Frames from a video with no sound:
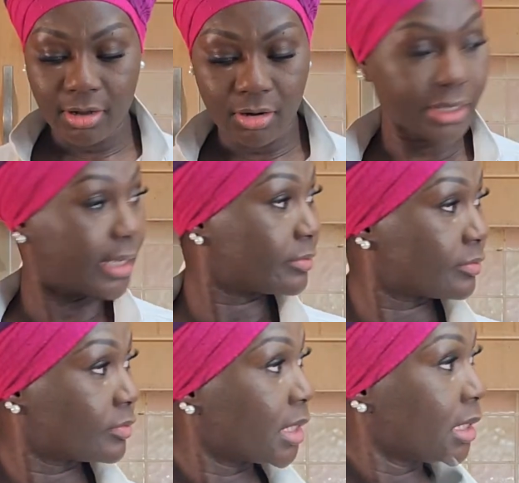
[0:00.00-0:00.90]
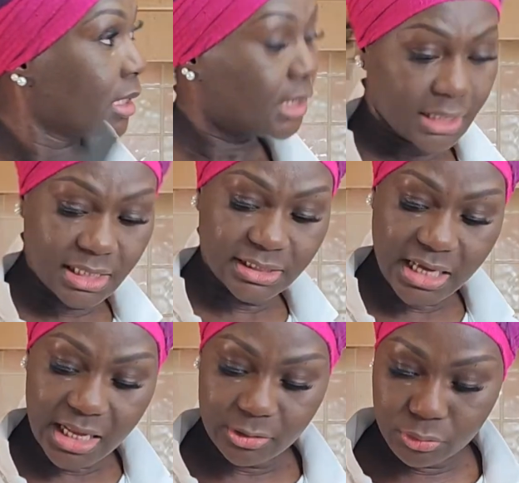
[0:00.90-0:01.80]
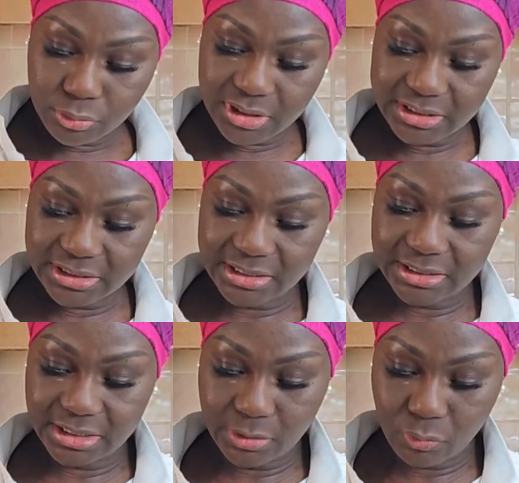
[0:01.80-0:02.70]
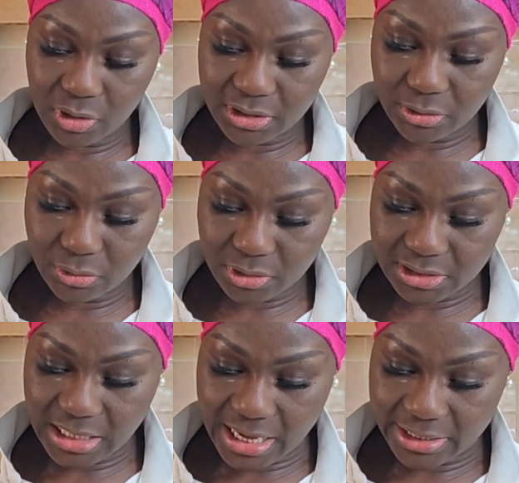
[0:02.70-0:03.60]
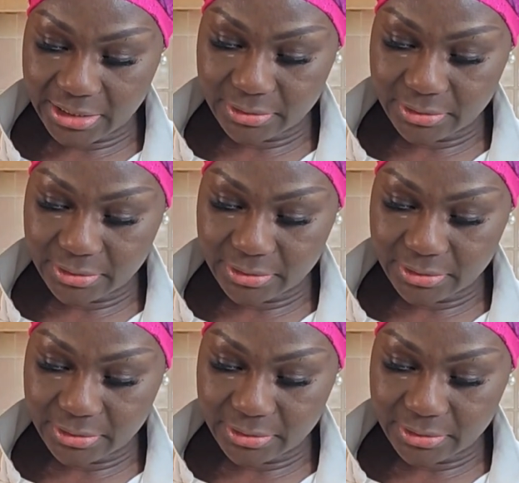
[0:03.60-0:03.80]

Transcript: Okay, let's cut through this and see what it looks like.